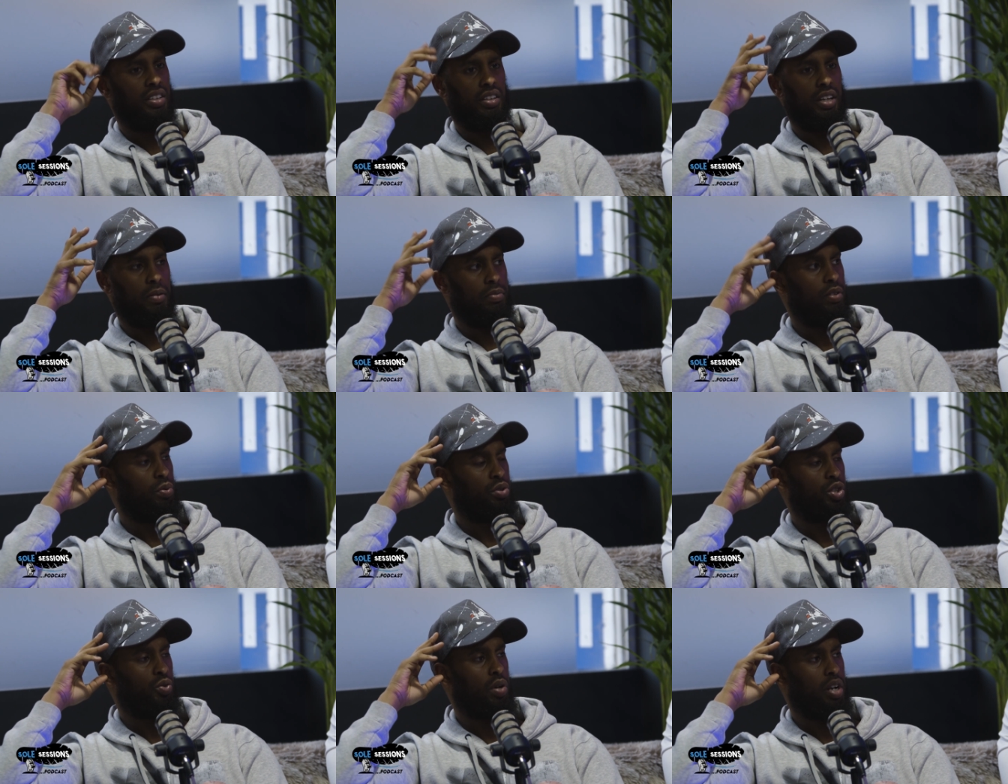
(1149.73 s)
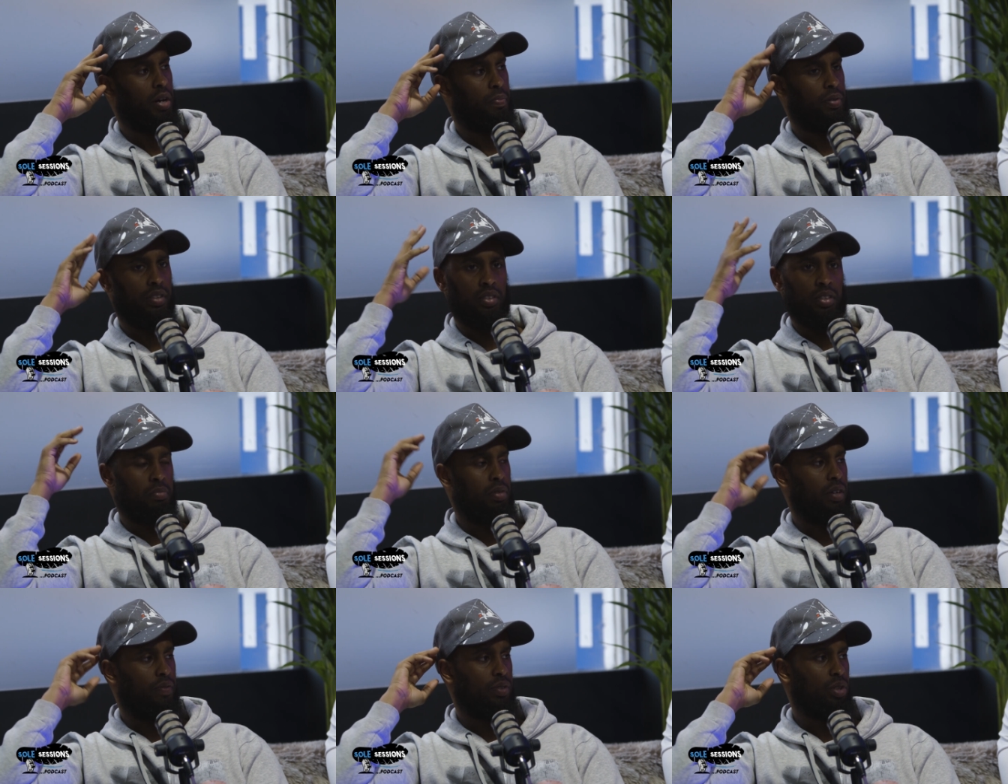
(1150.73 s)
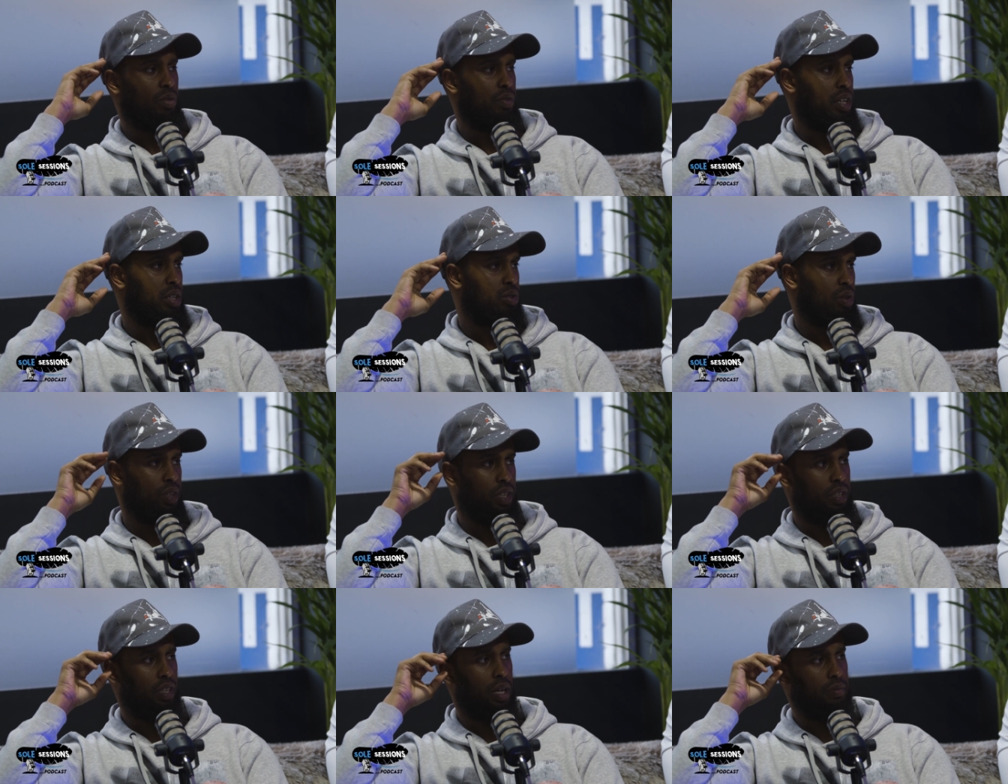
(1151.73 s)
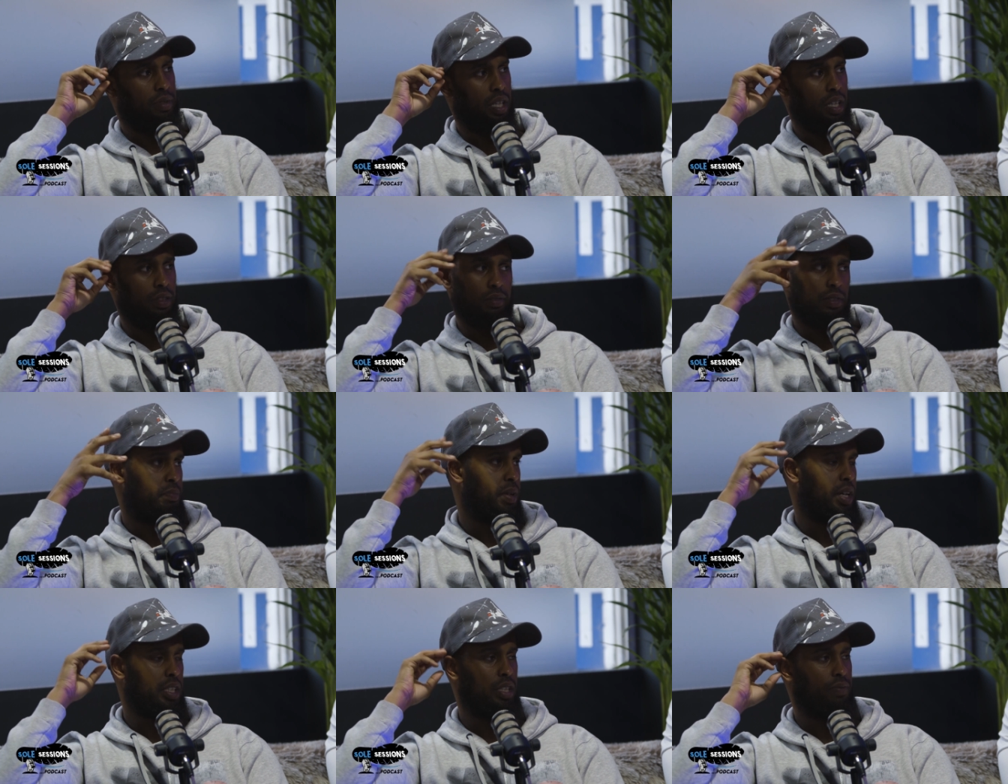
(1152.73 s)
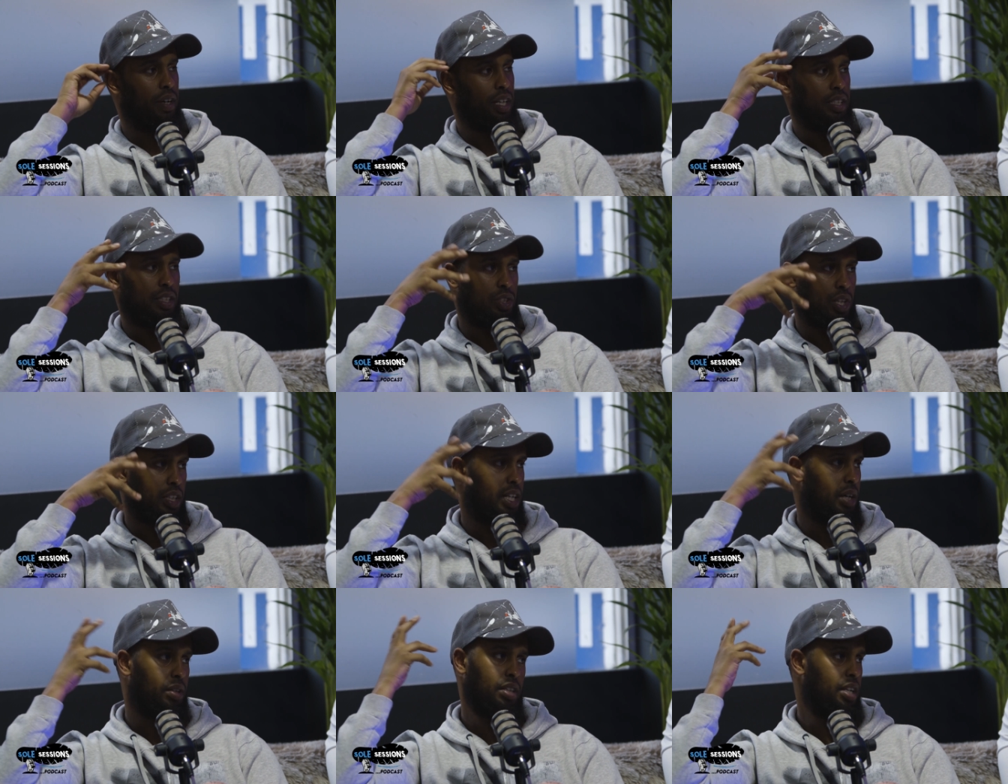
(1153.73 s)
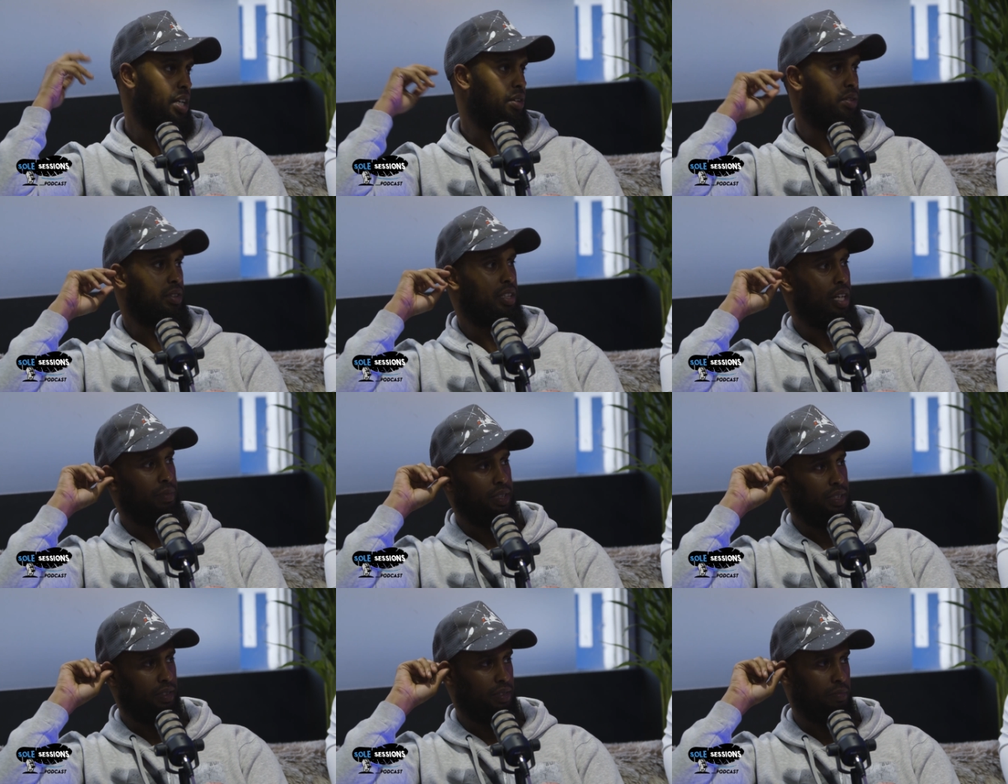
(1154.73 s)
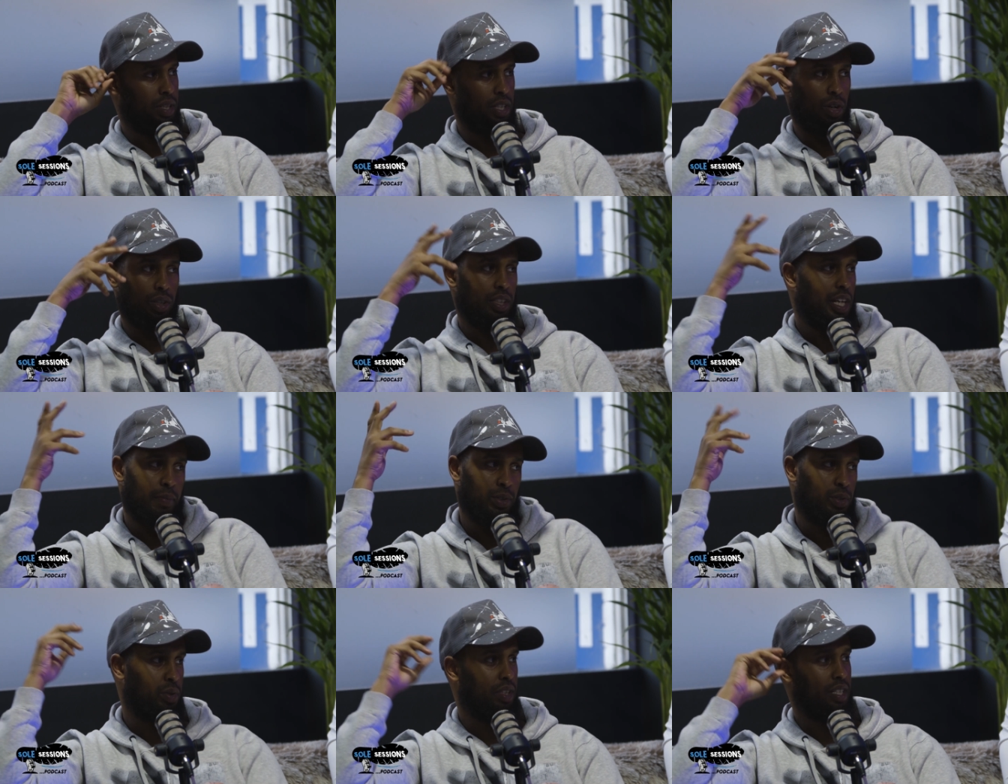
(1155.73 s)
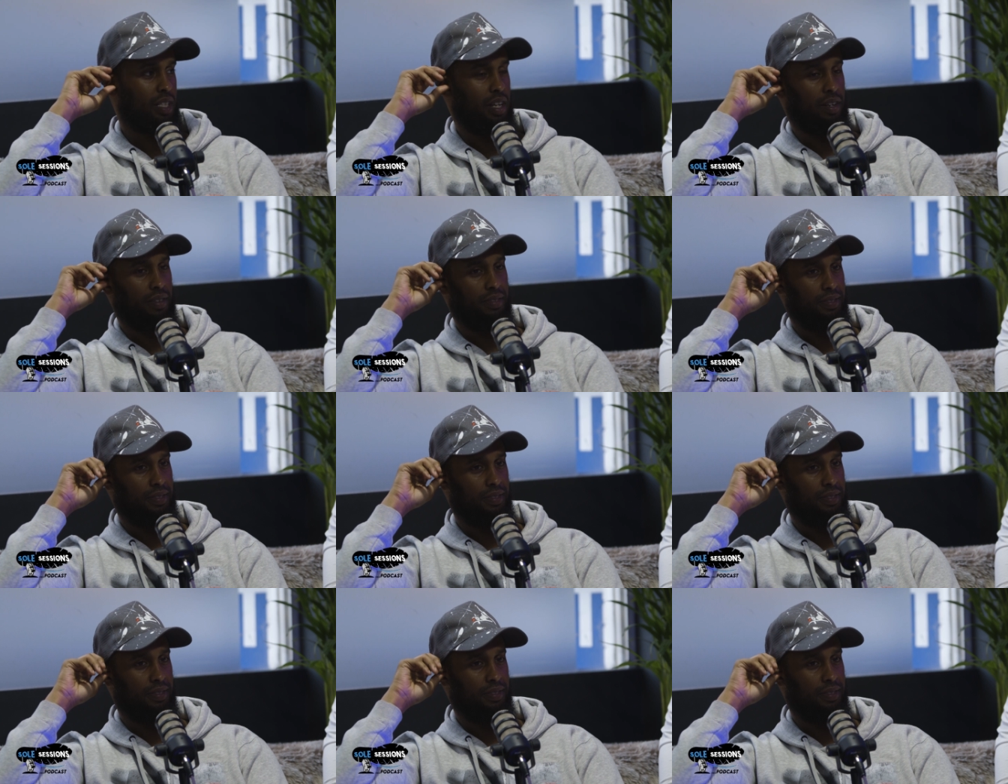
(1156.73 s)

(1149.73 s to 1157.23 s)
Divorces went up, but if it's not written, it's not written. You know what I'm saying? Better she find out he's a jerk now than later on. You know what I mean? Imagine lockdown happened 20 years later.